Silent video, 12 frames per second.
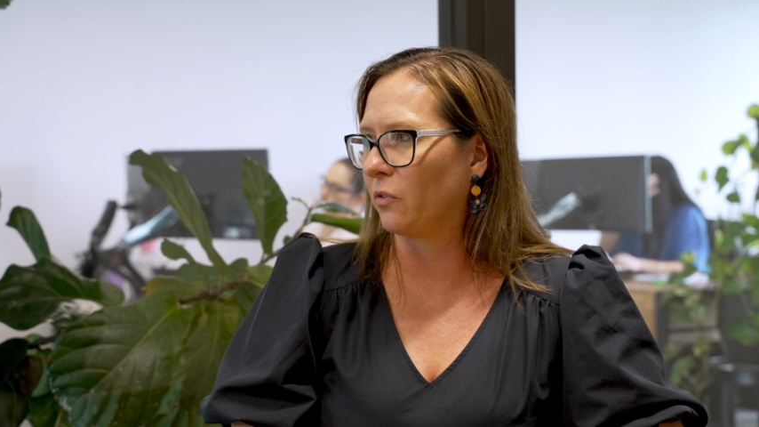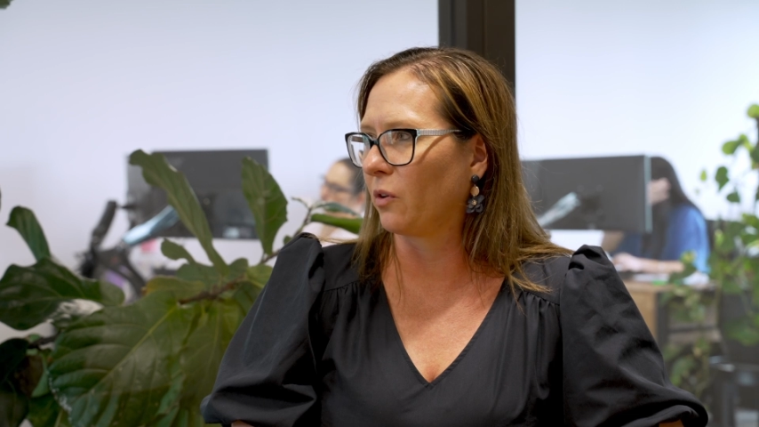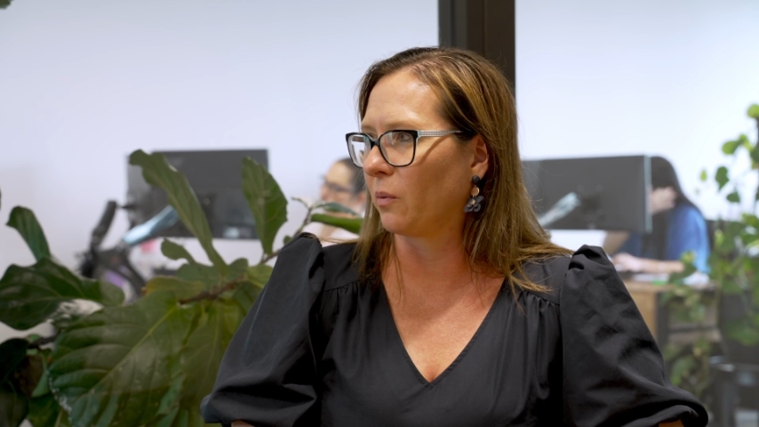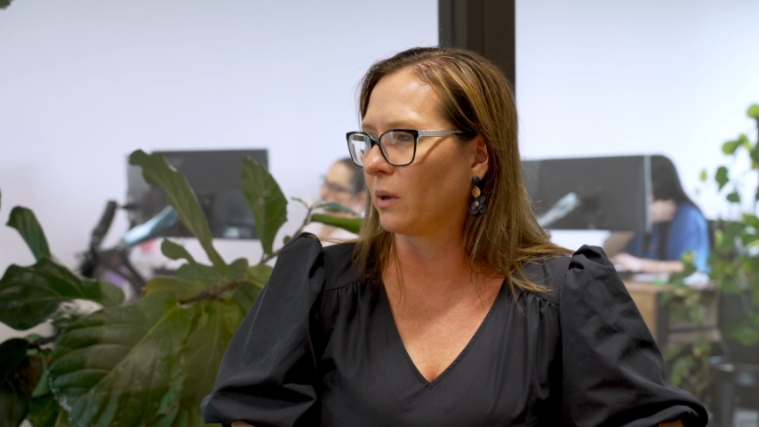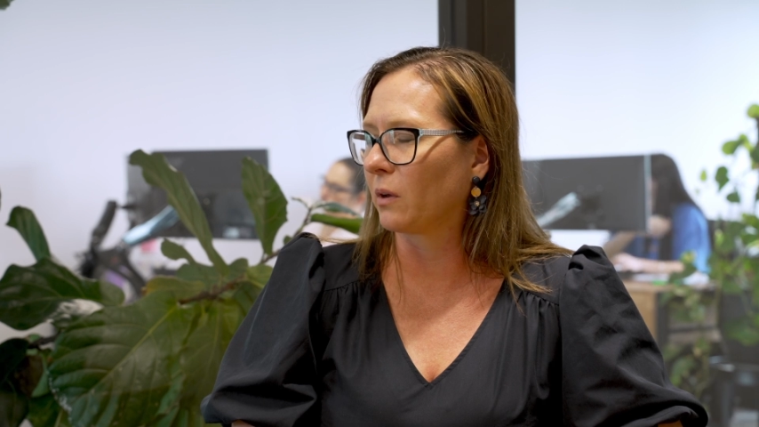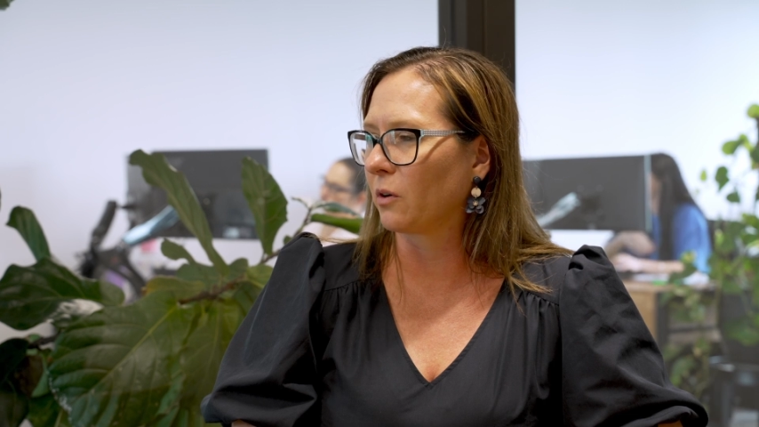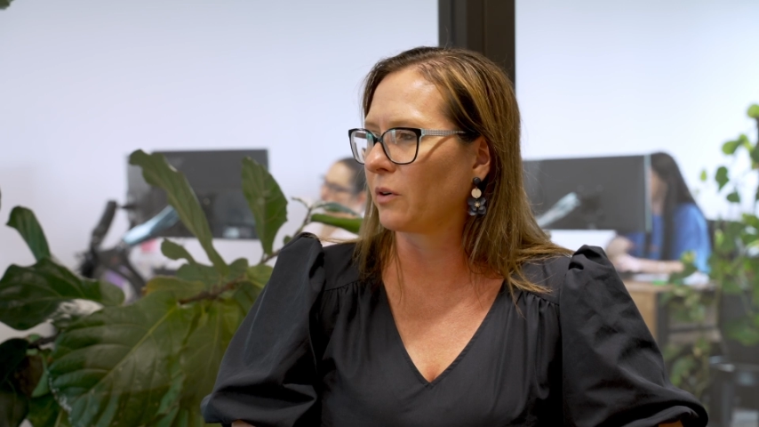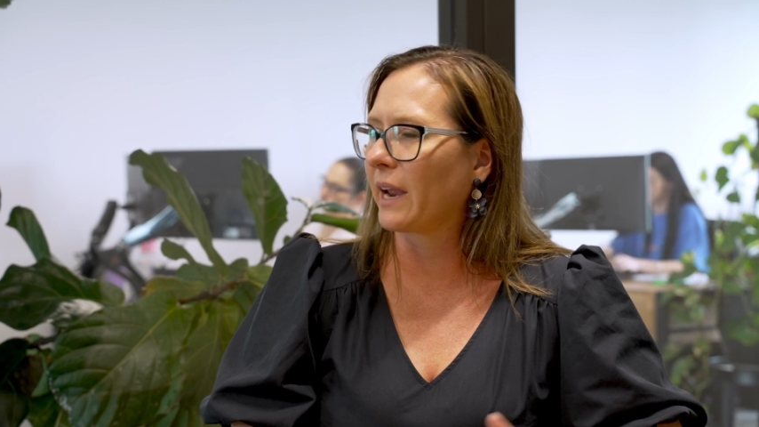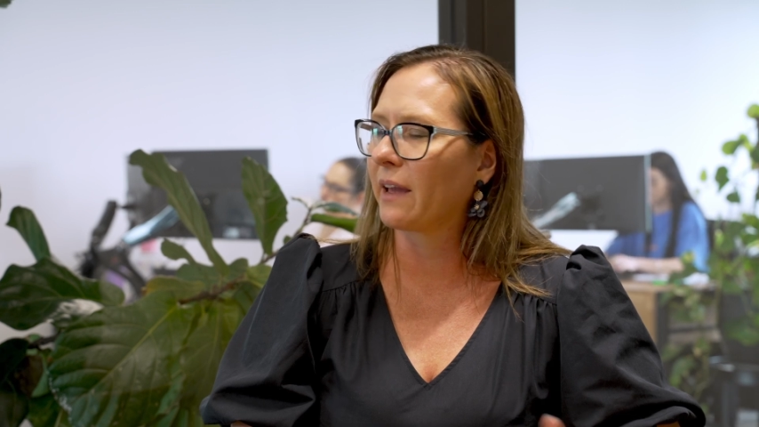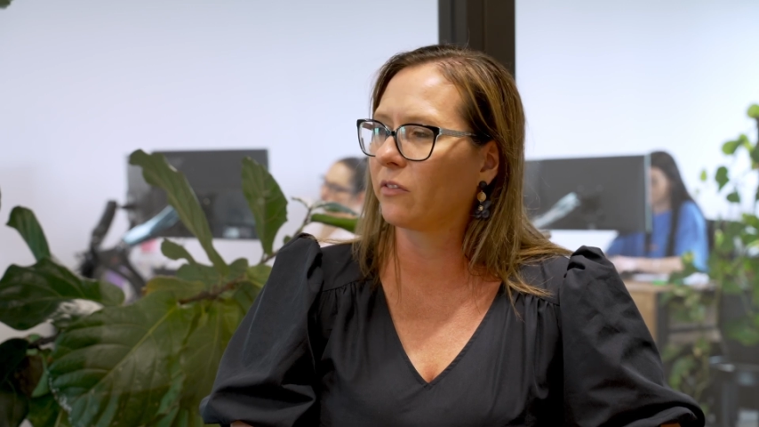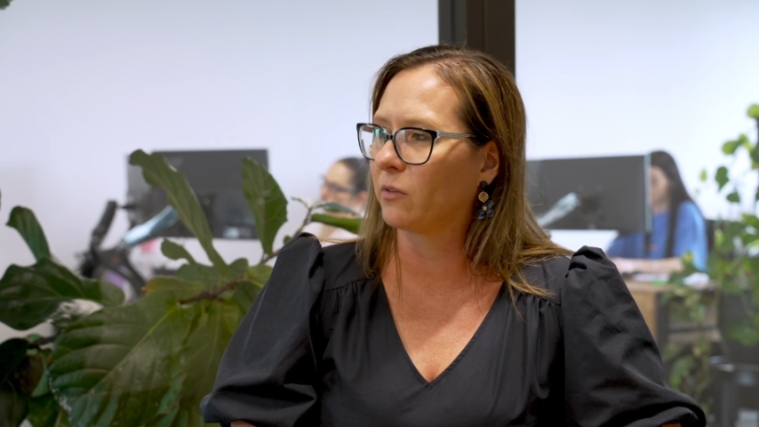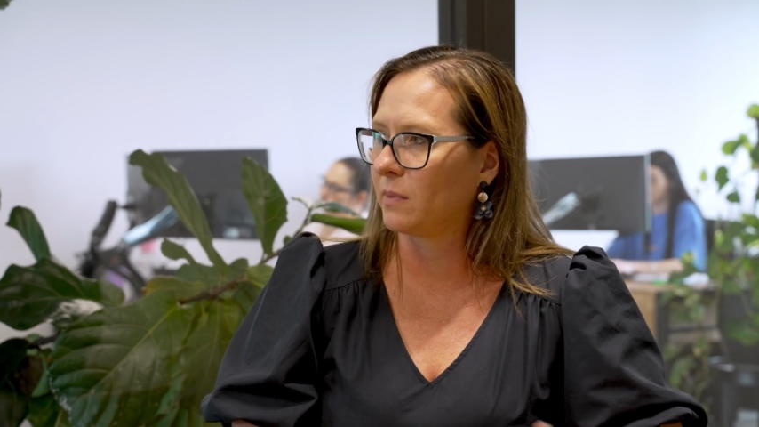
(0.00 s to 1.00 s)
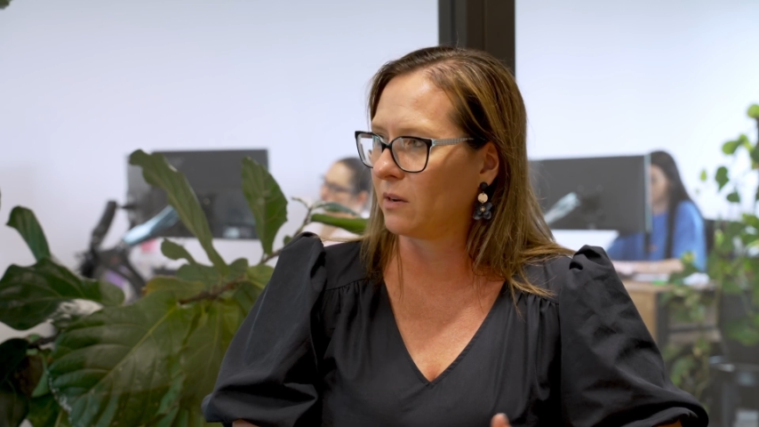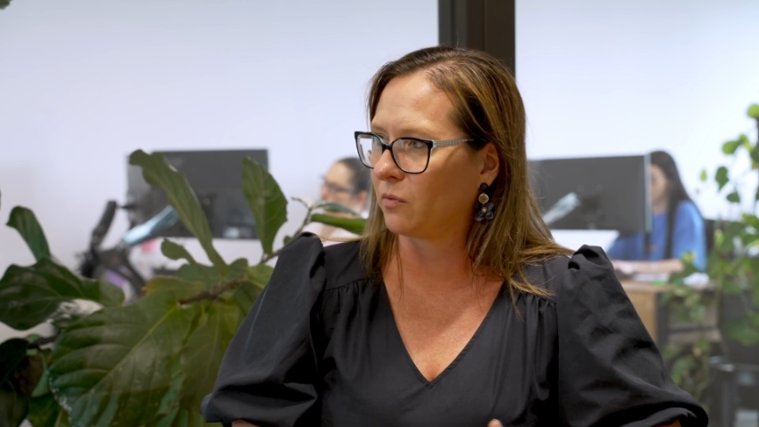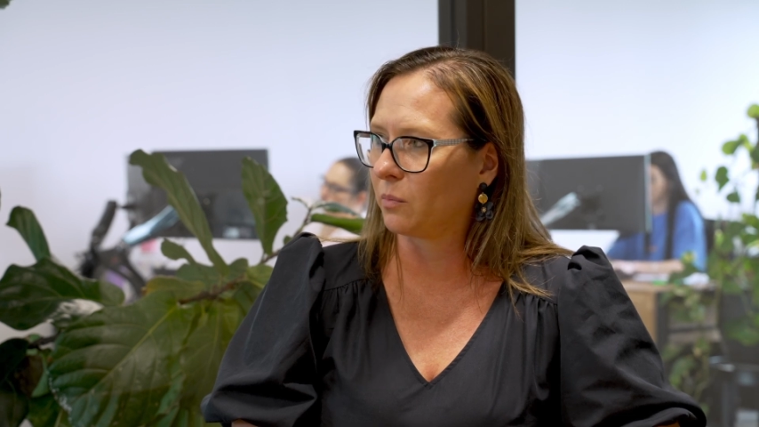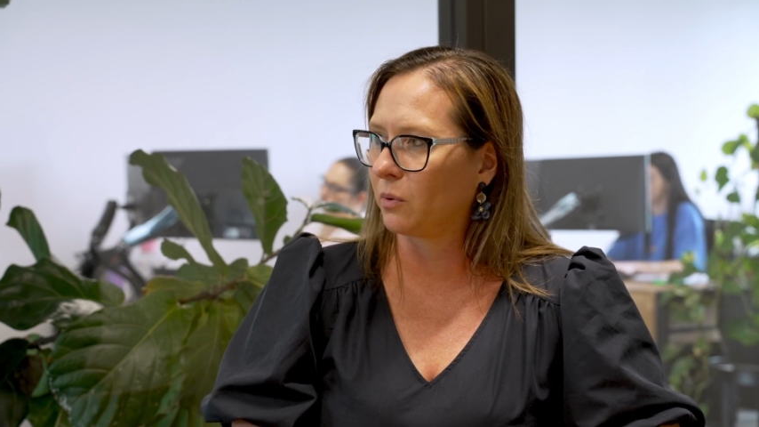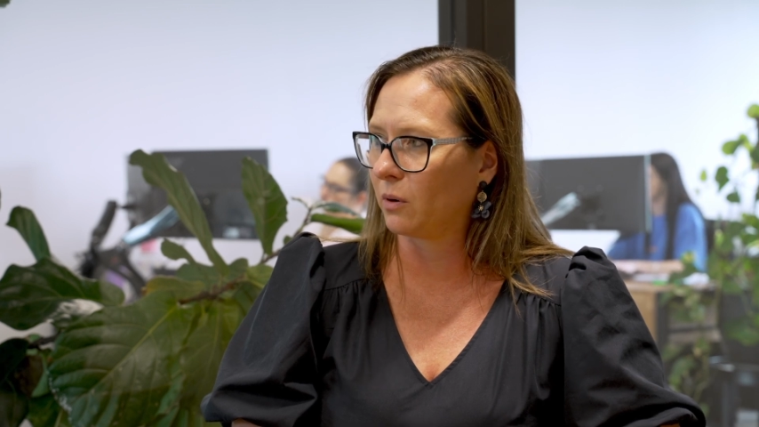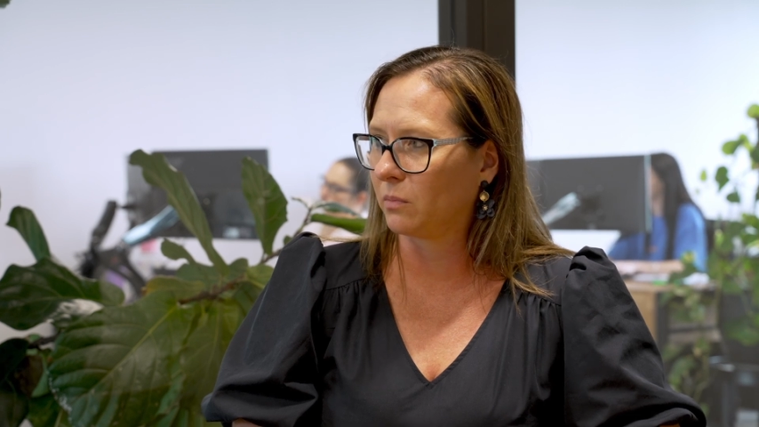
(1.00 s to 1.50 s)
so it creates a bit of
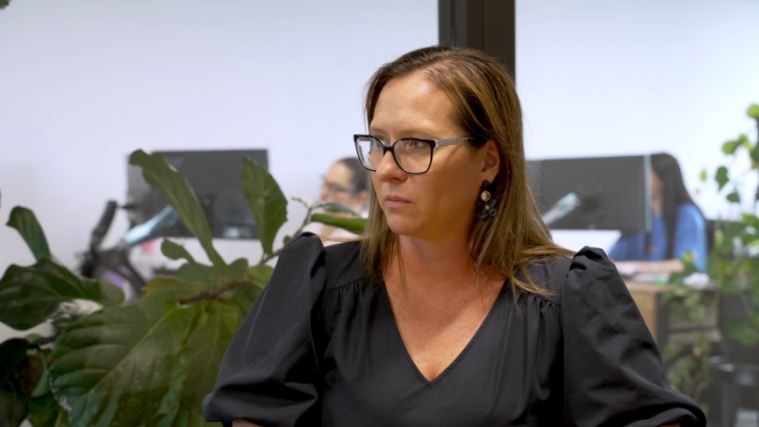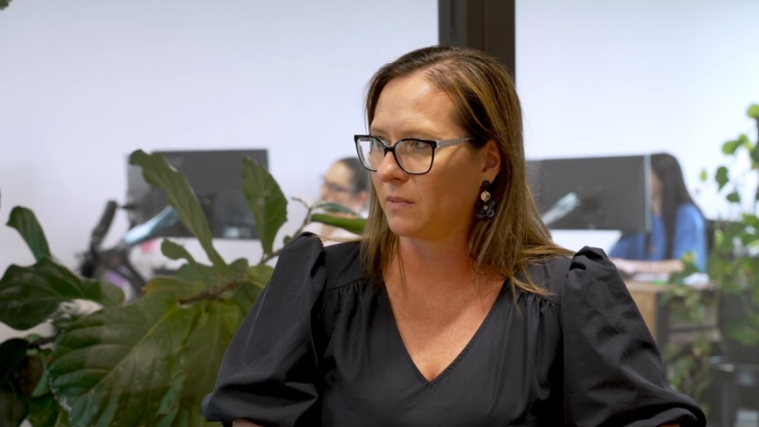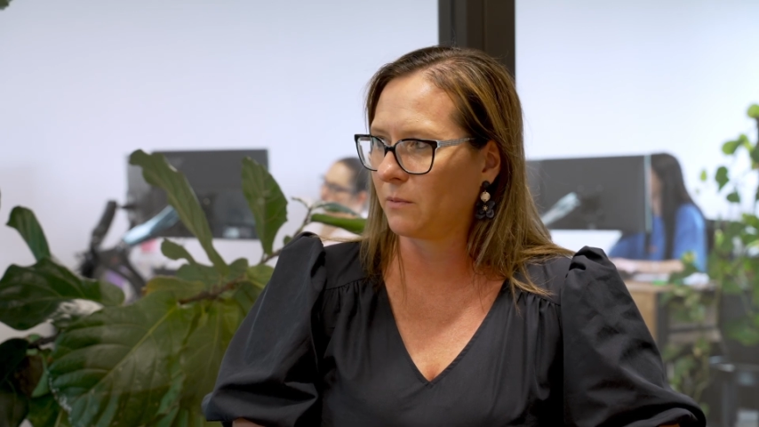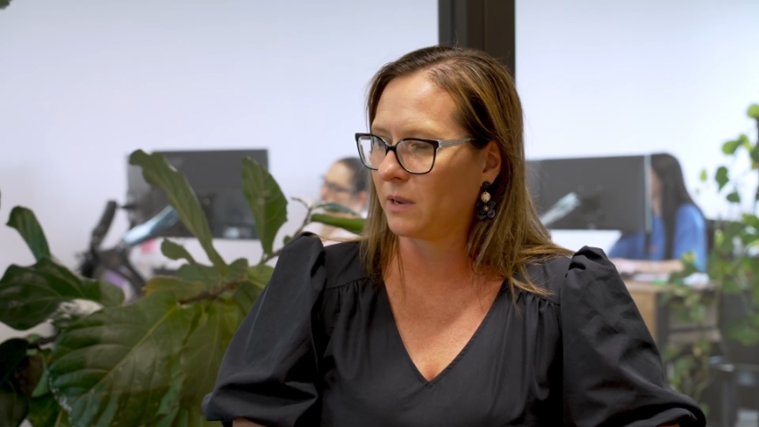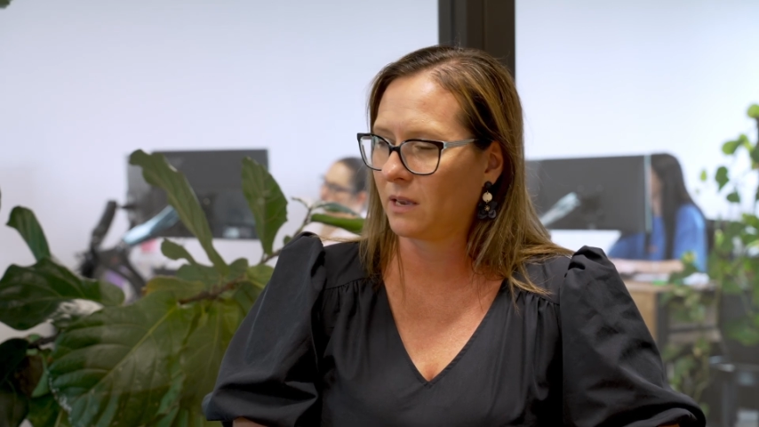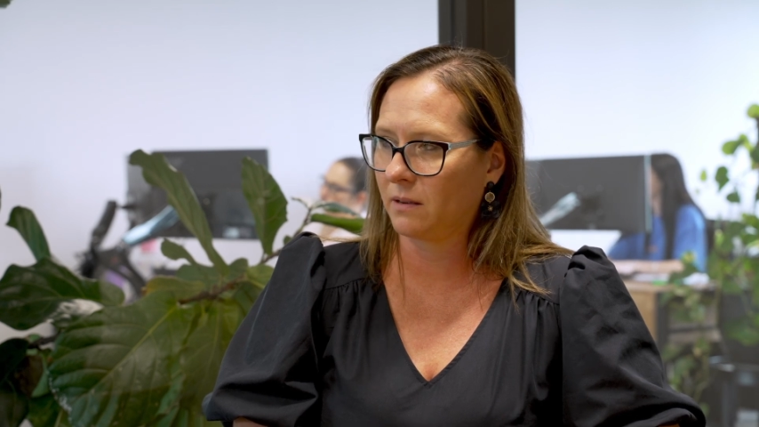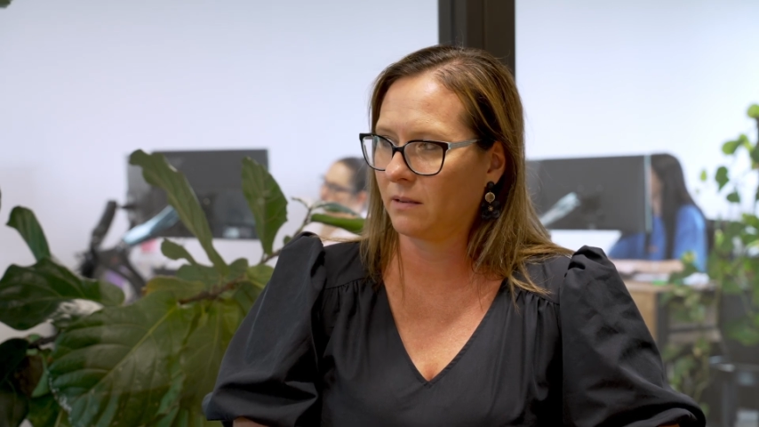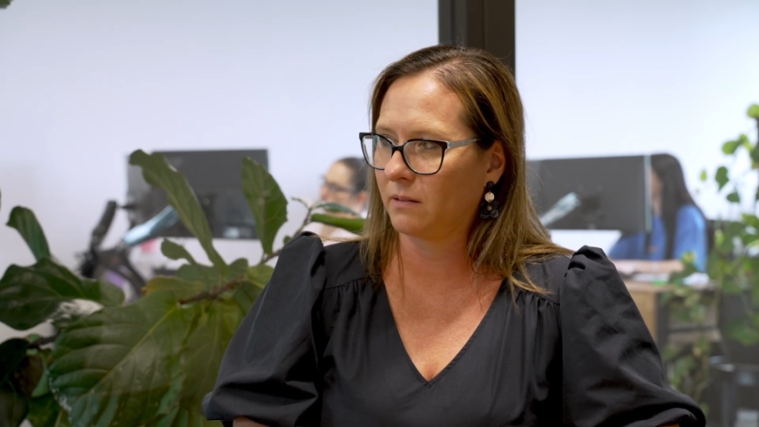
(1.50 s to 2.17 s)
a problem that we